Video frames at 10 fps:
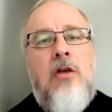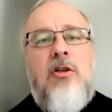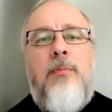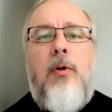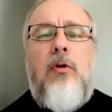
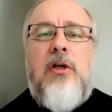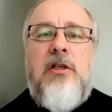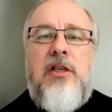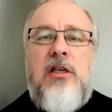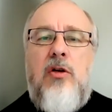St. Paul
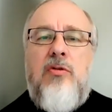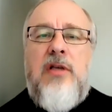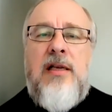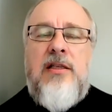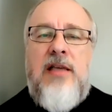continues
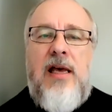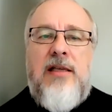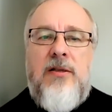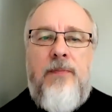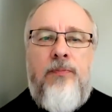and
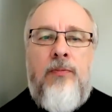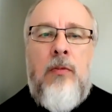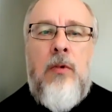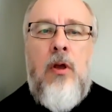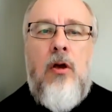says,
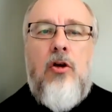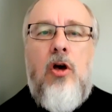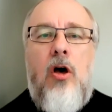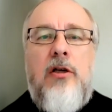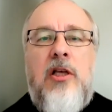
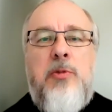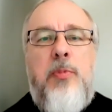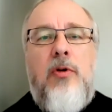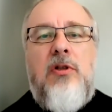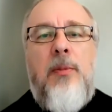God has
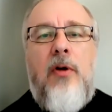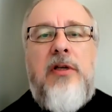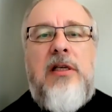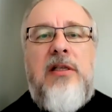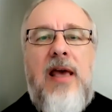put the
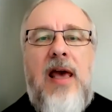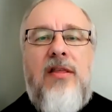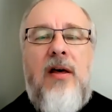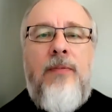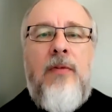body
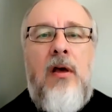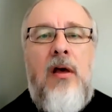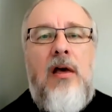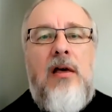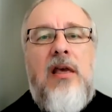together,
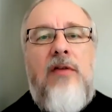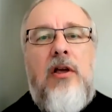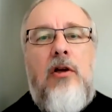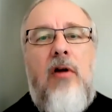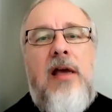
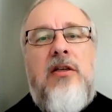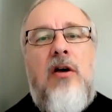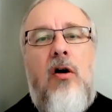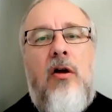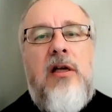giving
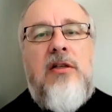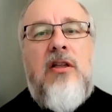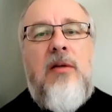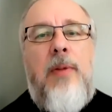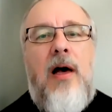greater honor
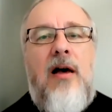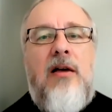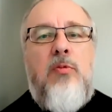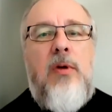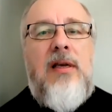to the
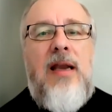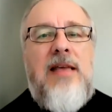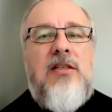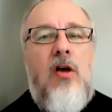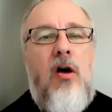part with
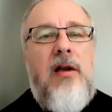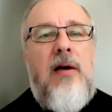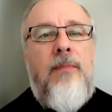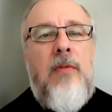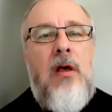less
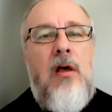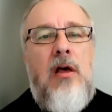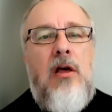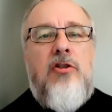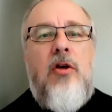honor,
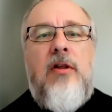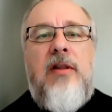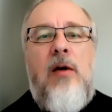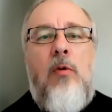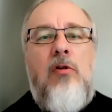so that
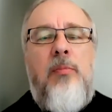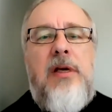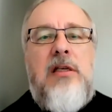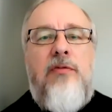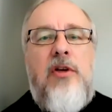there won't
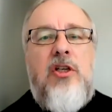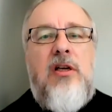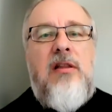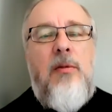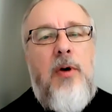be
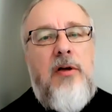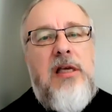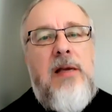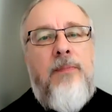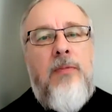division in the
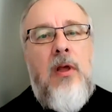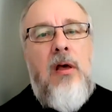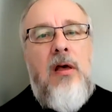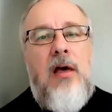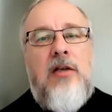body,
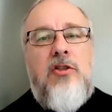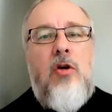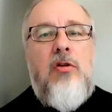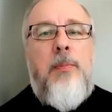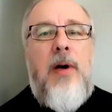and
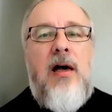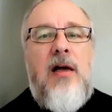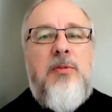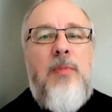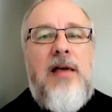so the
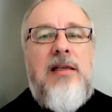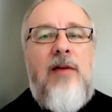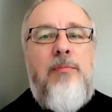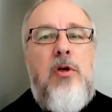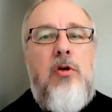parts might have